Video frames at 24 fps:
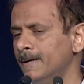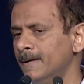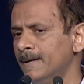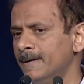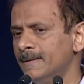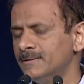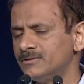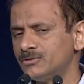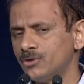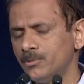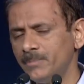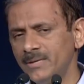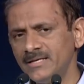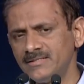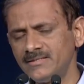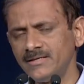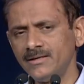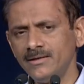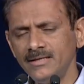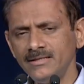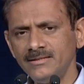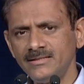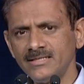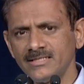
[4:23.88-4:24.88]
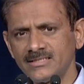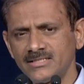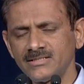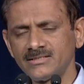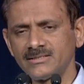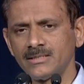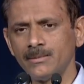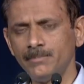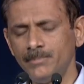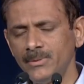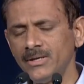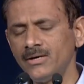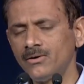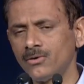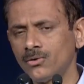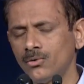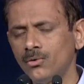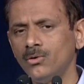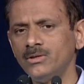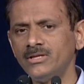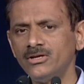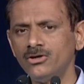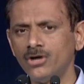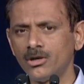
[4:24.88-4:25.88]
So basically, this is a big
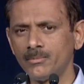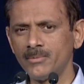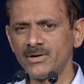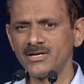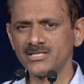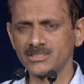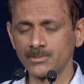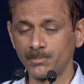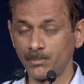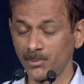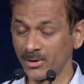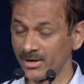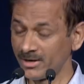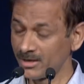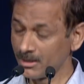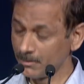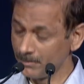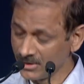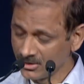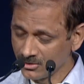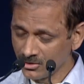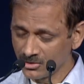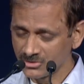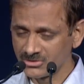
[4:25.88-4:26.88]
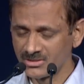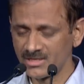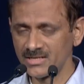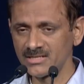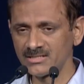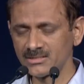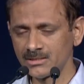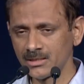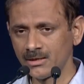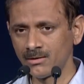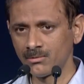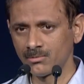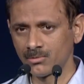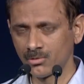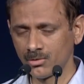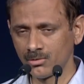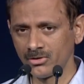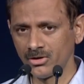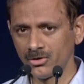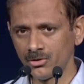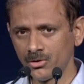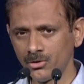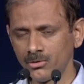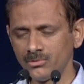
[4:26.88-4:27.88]
role the government has played, and because there is
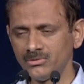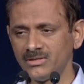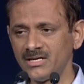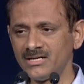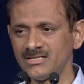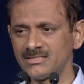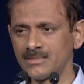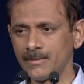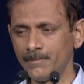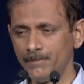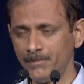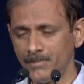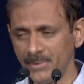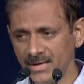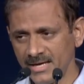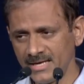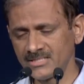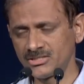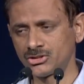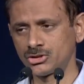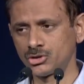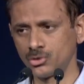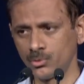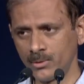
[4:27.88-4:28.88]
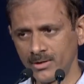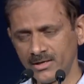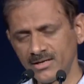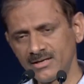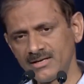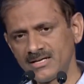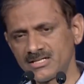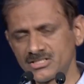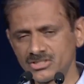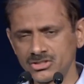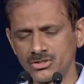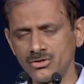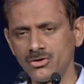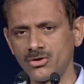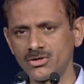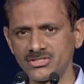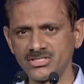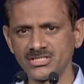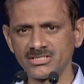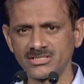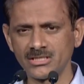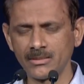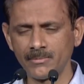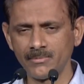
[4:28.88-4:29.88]
a base to it, and it's not
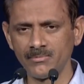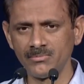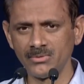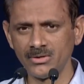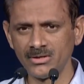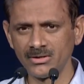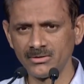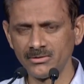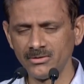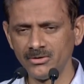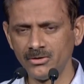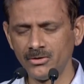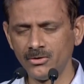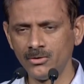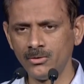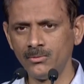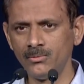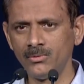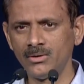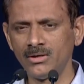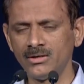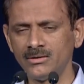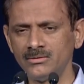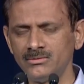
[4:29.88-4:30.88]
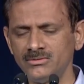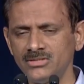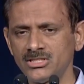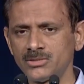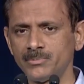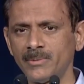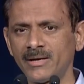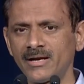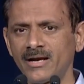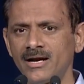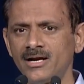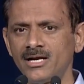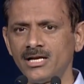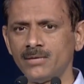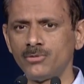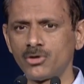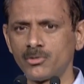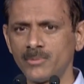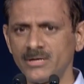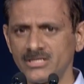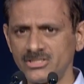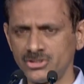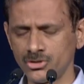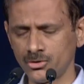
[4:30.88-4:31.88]
just just by random or
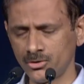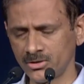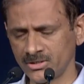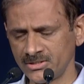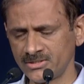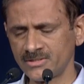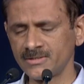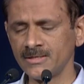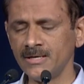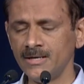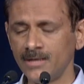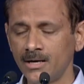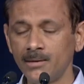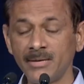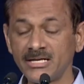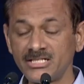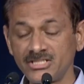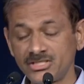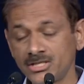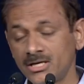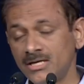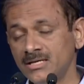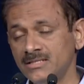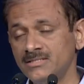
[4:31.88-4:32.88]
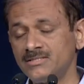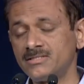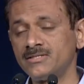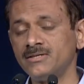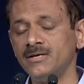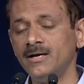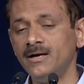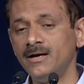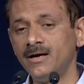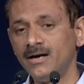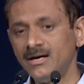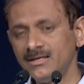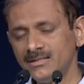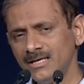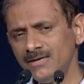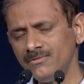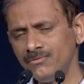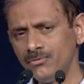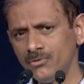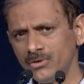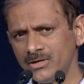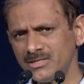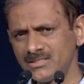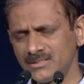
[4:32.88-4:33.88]
by choice, by chance.
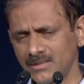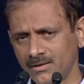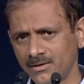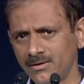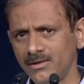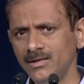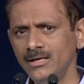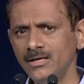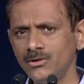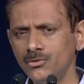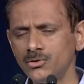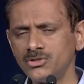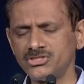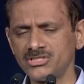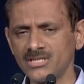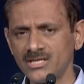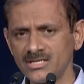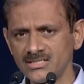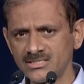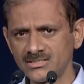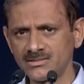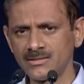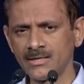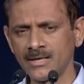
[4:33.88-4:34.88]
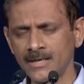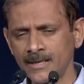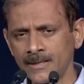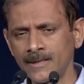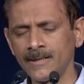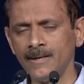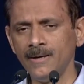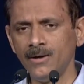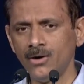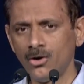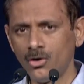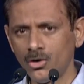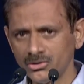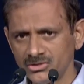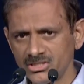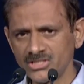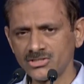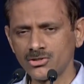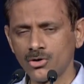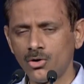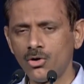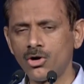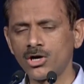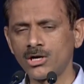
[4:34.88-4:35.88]
Therefore, it's a really good chance that on this
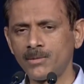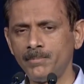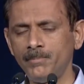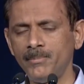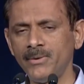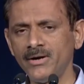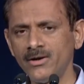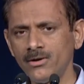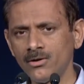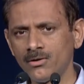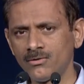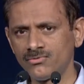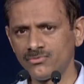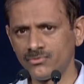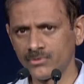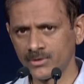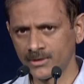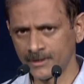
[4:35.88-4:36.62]
hotbed of